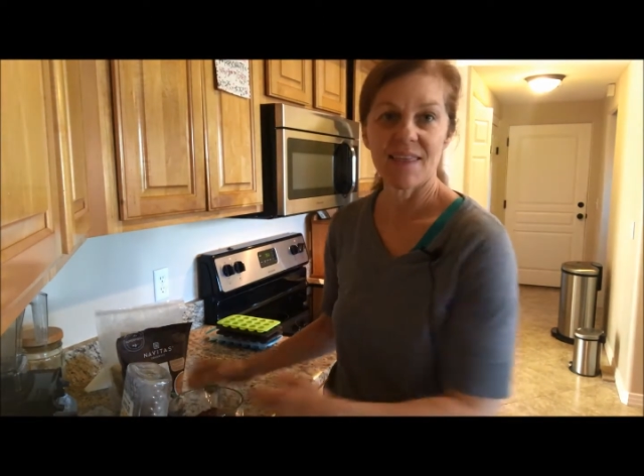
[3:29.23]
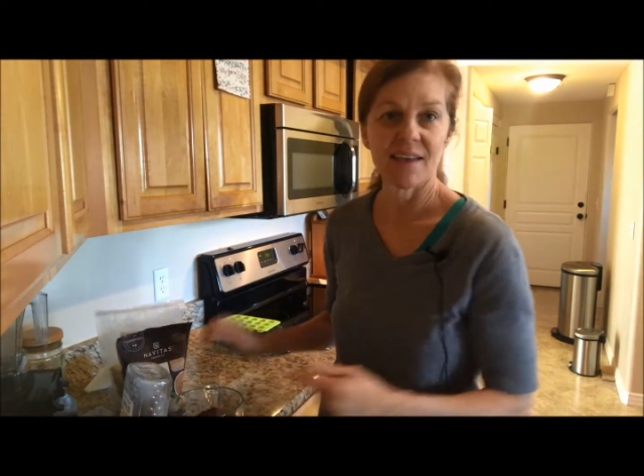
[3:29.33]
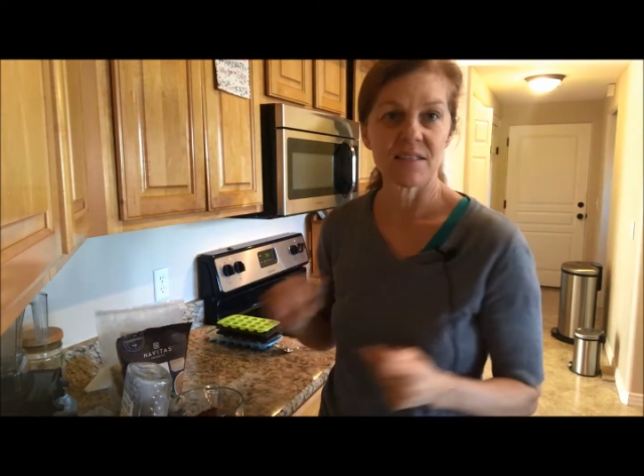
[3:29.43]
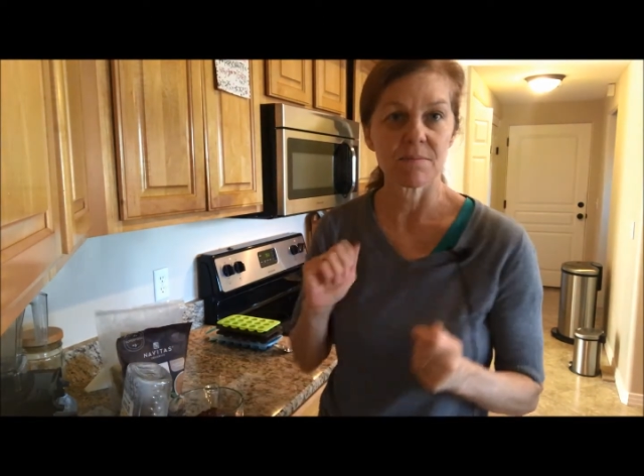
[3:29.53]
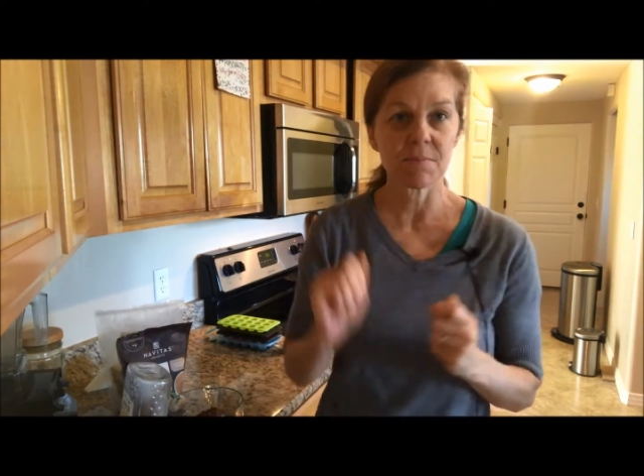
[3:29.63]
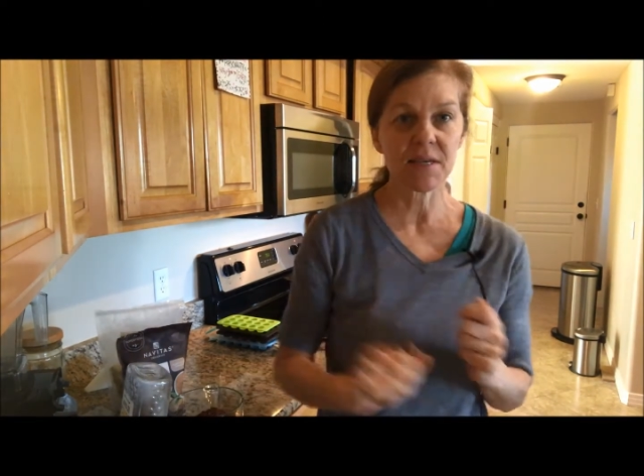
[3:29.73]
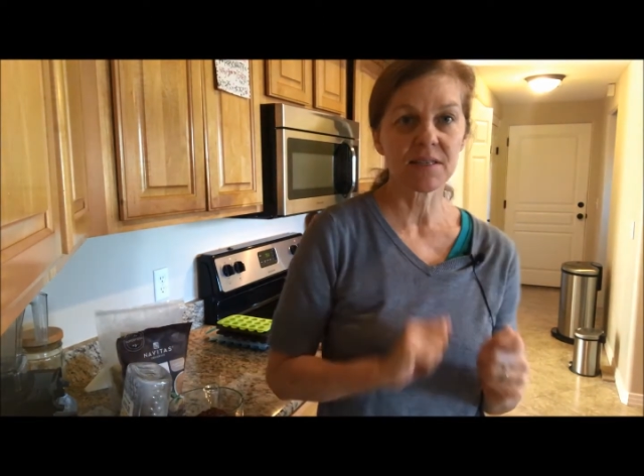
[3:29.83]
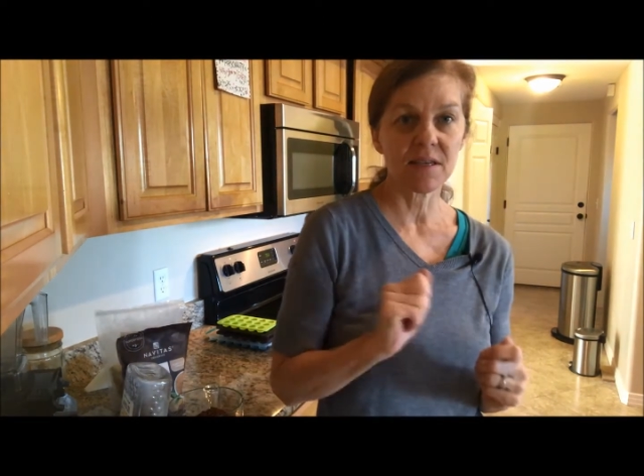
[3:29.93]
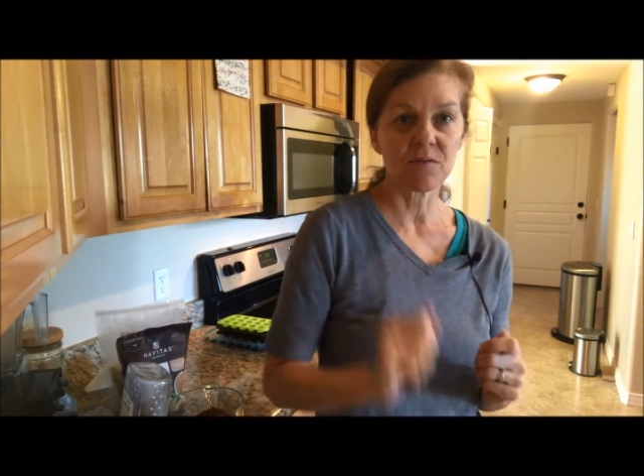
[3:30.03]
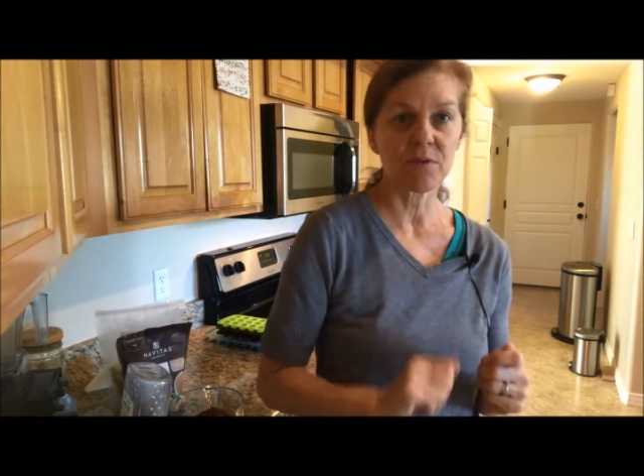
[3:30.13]
that to mix
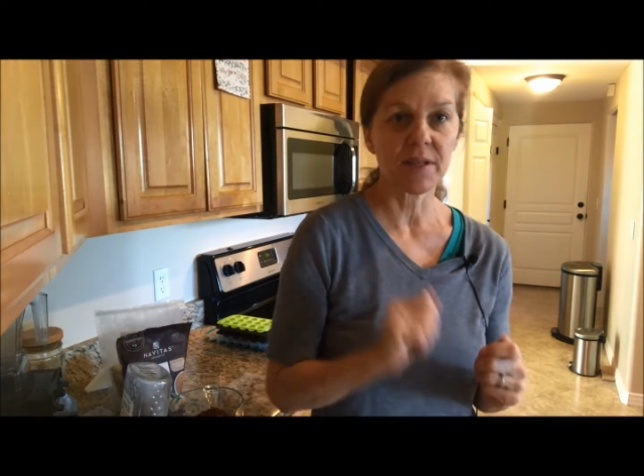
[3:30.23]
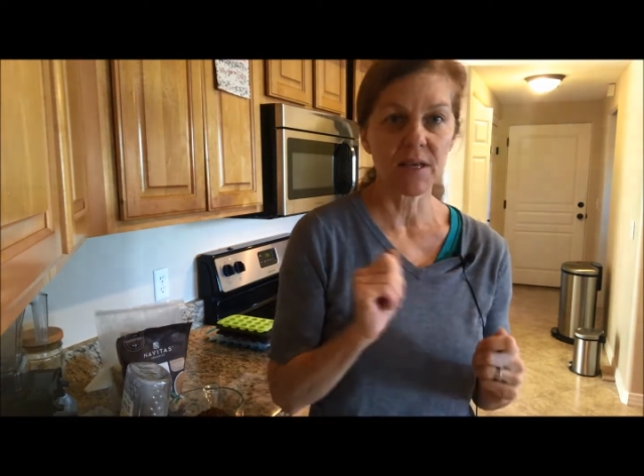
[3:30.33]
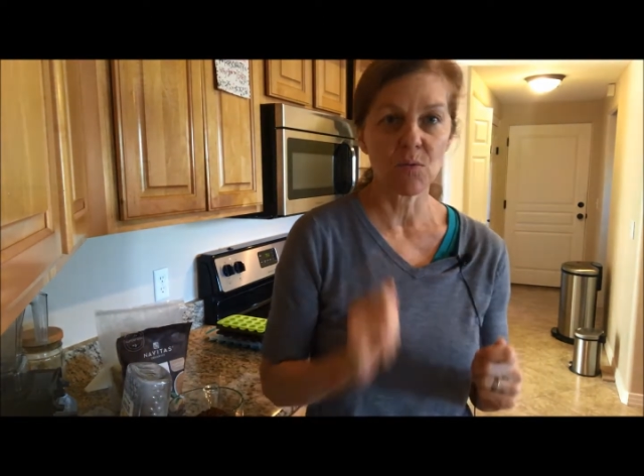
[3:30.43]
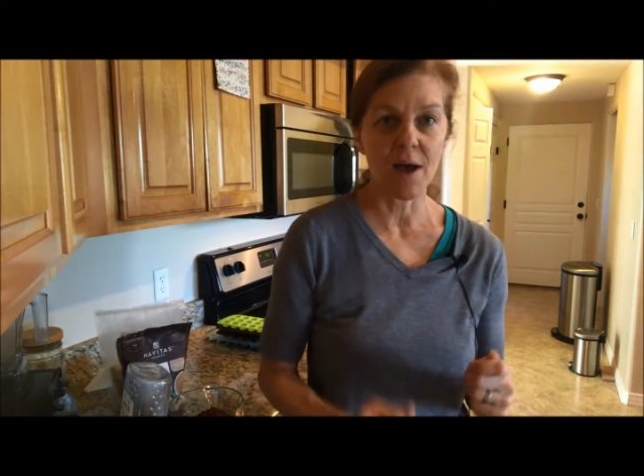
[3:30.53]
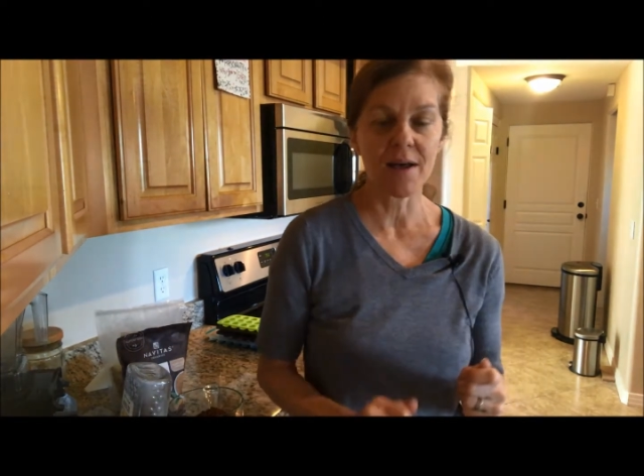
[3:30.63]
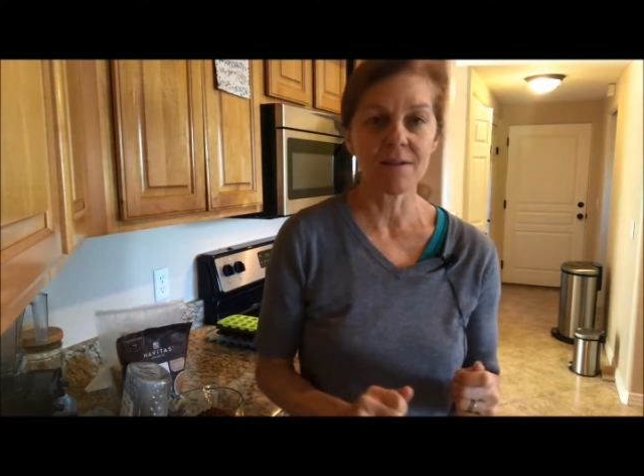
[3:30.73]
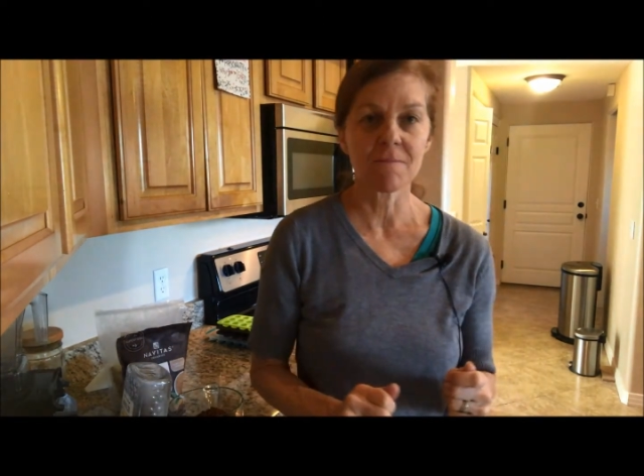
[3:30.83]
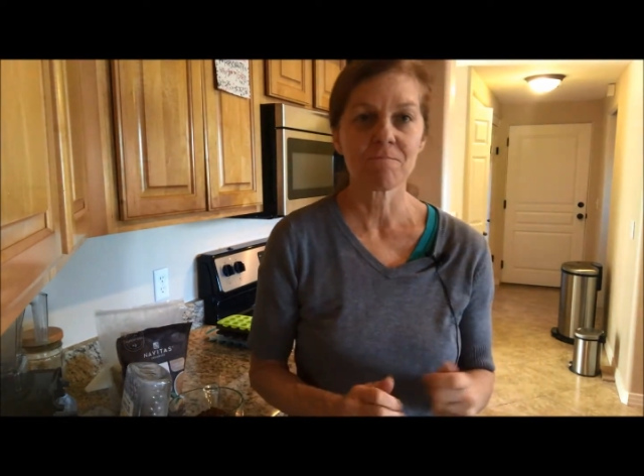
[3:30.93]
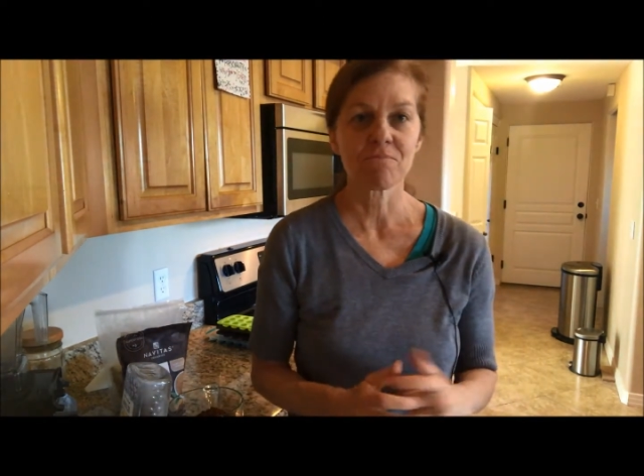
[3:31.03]
in really well,